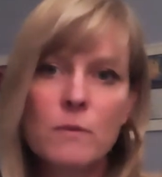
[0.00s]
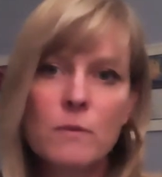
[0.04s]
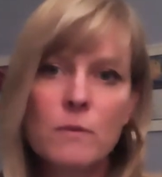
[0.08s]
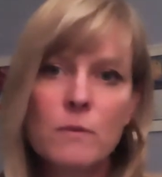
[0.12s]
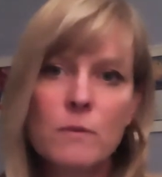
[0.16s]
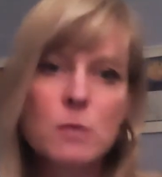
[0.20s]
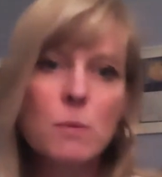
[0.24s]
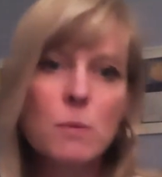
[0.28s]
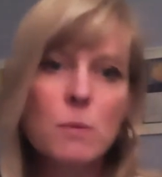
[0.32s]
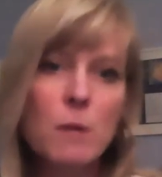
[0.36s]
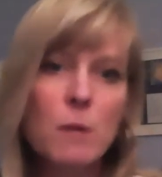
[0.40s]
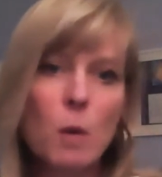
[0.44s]

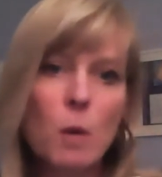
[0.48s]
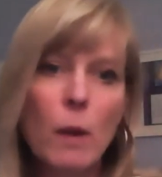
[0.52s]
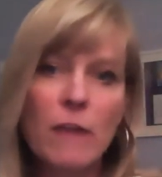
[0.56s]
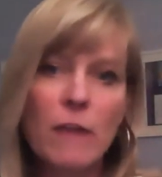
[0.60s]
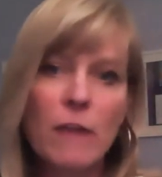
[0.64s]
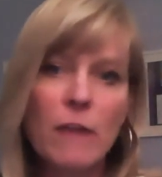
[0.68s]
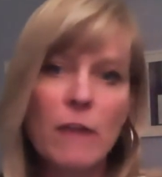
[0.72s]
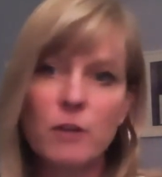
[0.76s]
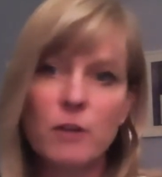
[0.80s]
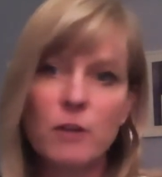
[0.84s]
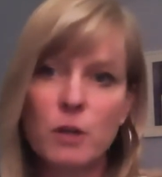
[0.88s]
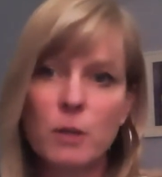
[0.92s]
this would be a way
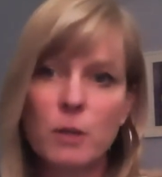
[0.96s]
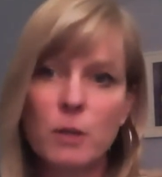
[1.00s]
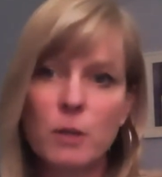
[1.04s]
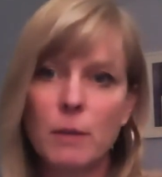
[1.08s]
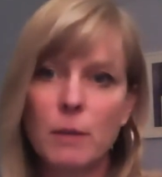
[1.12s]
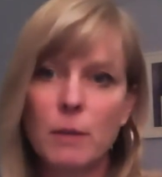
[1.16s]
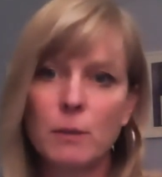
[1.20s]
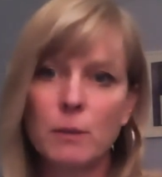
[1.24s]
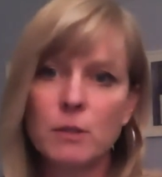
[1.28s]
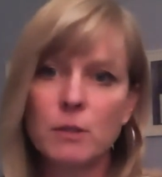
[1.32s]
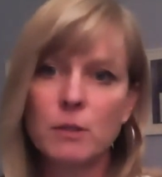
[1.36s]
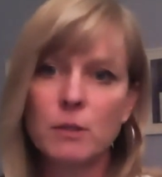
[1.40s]
for you to be
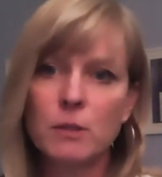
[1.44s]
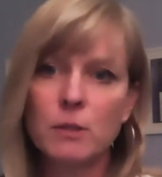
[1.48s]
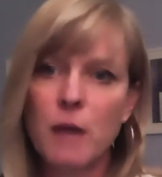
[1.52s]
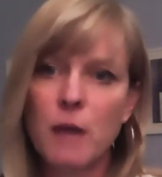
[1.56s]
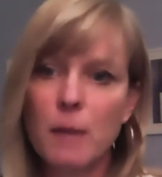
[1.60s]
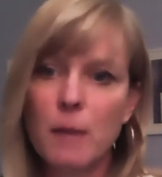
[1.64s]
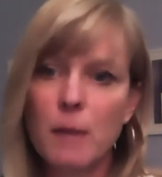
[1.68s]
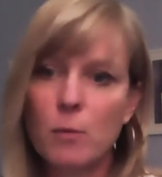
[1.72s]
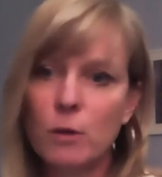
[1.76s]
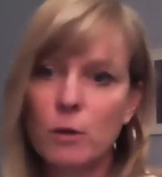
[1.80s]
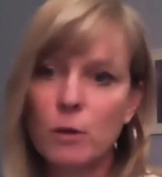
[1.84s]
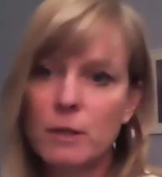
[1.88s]
able to do
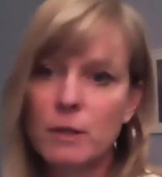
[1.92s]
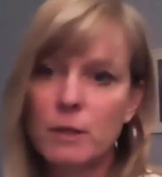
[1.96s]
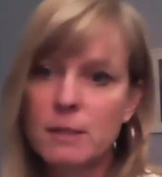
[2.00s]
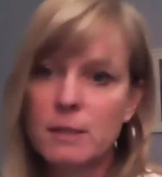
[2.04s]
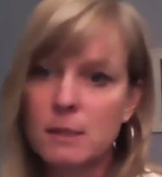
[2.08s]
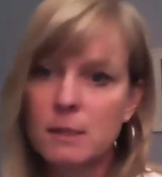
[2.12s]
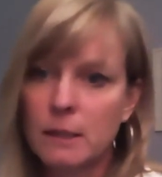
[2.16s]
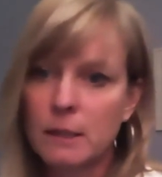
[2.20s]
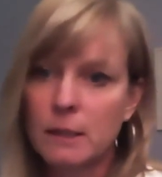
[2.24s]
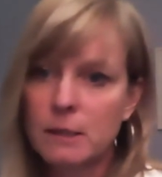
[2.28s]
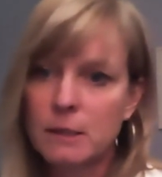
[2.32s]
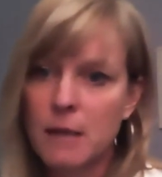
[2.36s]
that more
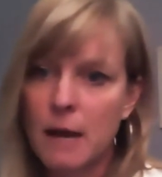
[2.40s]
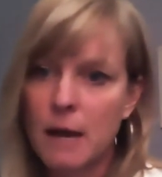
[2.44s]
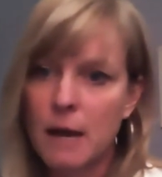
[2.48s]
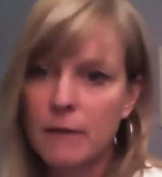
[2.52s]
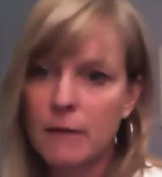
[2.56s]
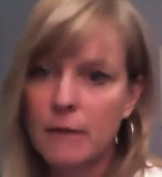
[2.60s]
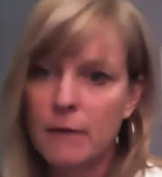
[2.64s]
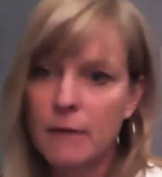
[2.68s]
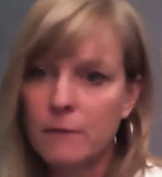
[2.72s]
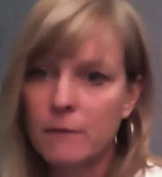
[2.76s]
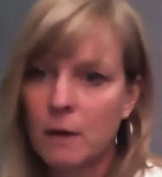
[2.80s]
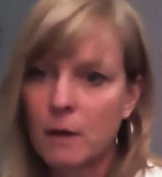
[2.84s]
easily, to have
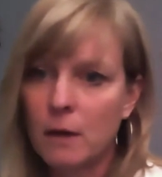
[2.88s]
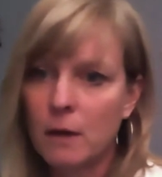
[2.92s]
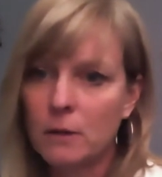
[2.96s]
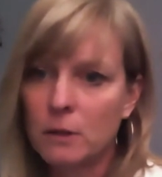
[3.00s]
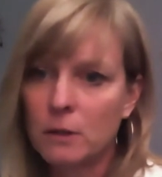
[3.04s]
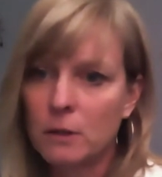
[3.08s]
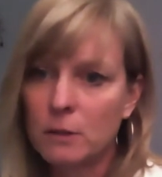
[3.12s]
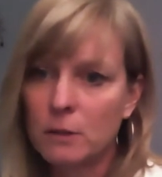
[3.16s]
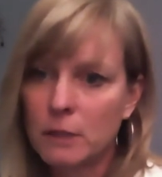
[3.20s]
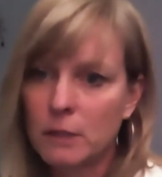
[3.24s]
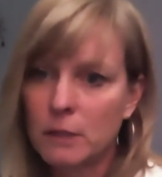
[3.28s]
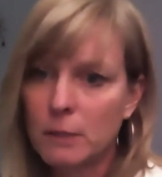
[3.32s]
a little
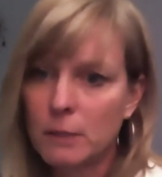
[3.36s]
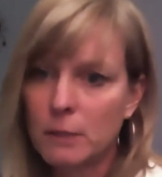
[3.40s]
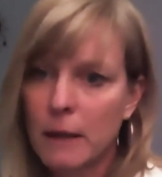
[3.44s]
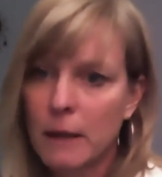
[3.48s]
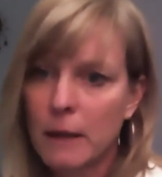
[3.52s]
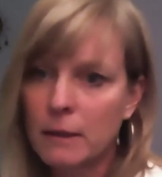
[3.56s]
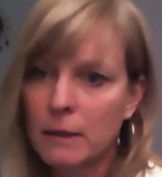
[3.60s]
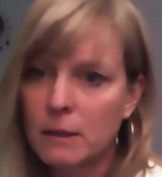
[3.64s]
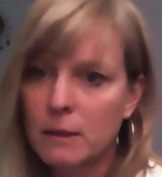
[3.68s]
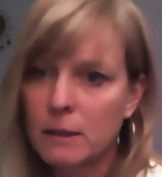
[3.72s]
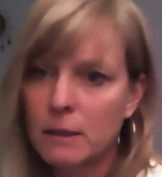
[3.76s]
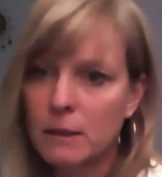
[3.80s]
lead
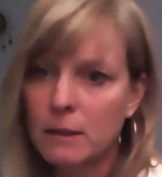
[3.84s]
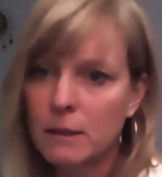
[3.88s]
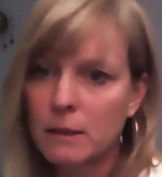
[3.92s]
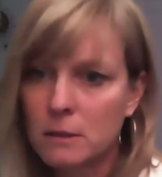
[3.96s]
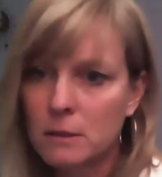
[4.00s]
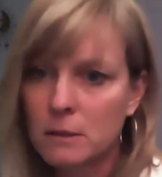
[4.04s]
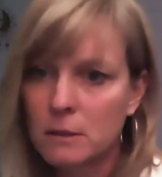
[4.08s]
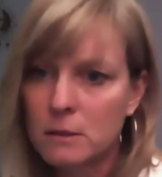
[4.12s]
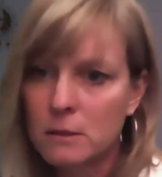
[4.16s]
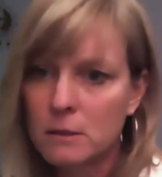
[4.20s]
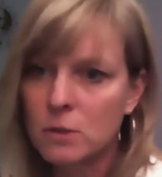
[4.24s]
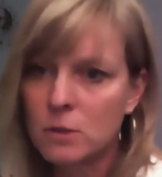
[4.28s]
magnet to
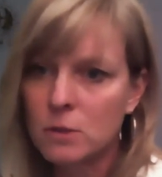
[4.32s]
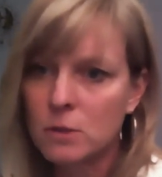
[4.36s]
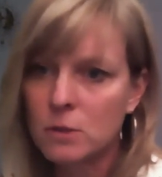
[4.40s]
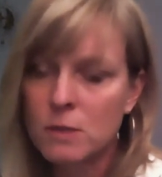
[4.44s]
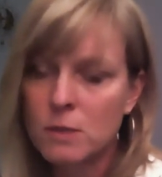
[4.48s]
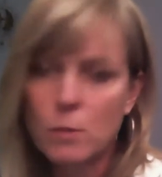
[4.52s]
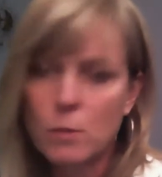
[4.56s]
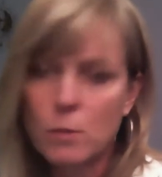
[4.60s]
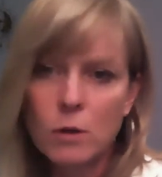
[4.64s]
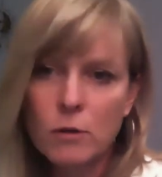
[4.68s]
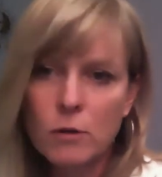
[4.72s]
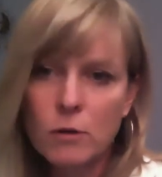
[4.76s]
use. And
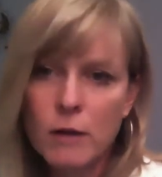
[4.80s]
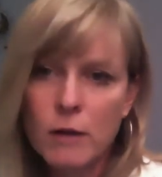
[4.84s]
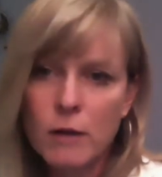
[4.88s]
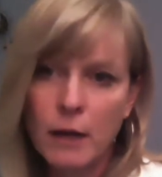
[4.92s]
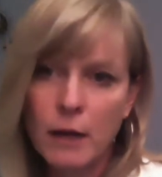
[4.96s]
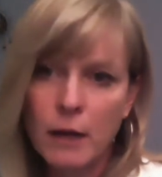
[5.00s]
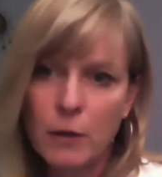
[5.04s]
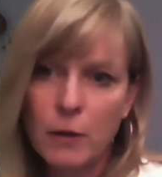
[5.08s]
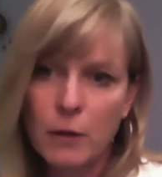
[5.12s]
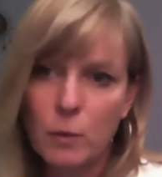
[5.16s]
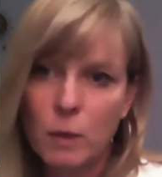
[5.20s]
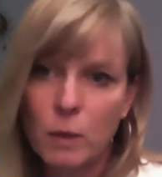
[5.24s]
we'll create
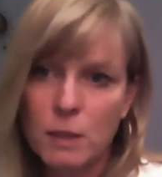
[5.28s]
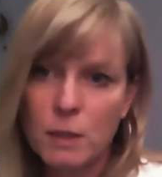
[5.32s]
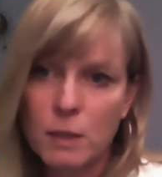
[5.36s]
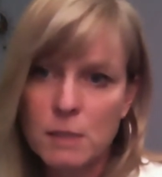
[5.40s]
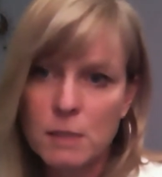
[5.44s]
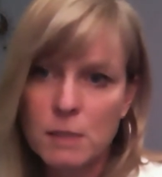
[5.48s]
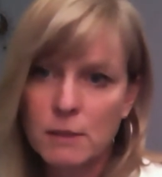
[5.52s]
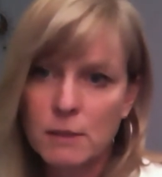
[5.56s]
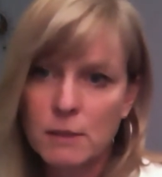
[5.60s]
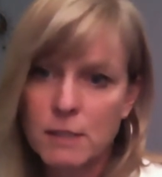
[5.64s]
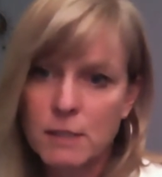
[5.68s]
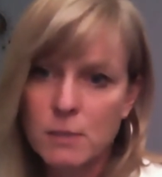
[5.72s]
other ones,
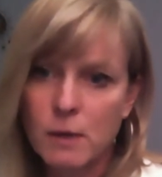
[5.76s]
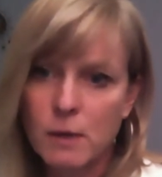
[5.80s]
but this one